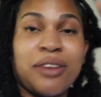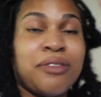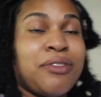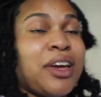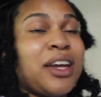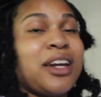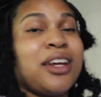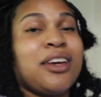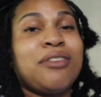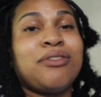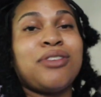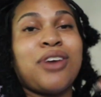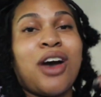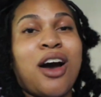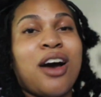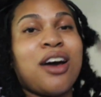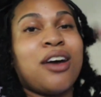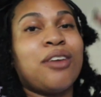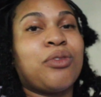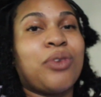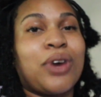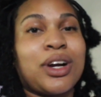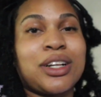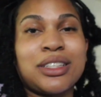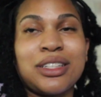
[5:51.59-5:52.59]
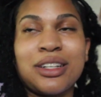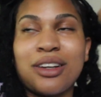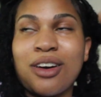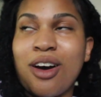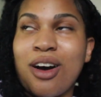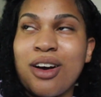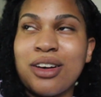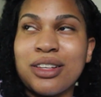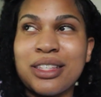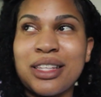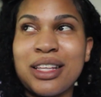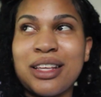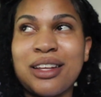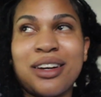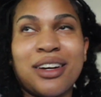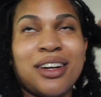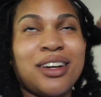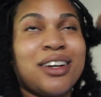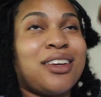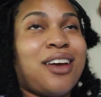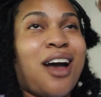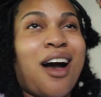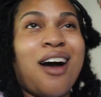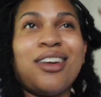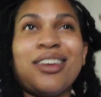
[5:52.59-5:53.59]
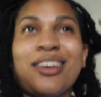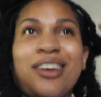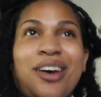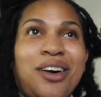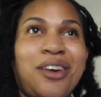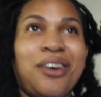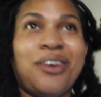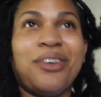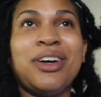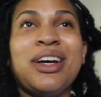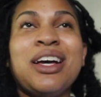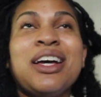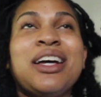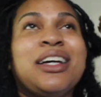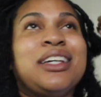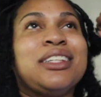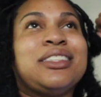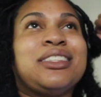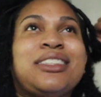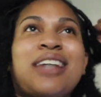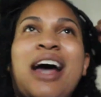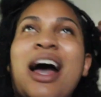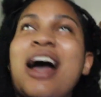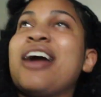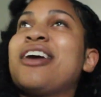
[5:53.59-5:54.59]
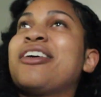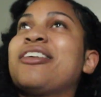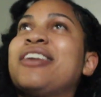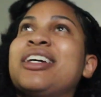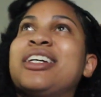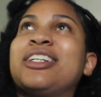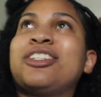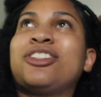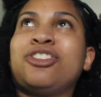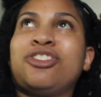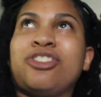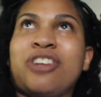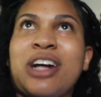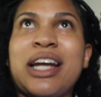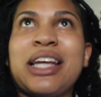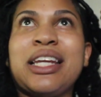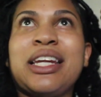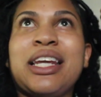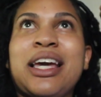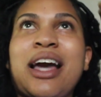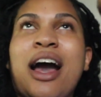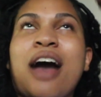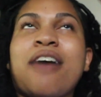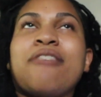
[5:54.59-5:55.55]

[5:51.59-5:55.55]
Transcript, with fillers: If any of y'all have worked in a call center, y'all know it's tiring, it's draining.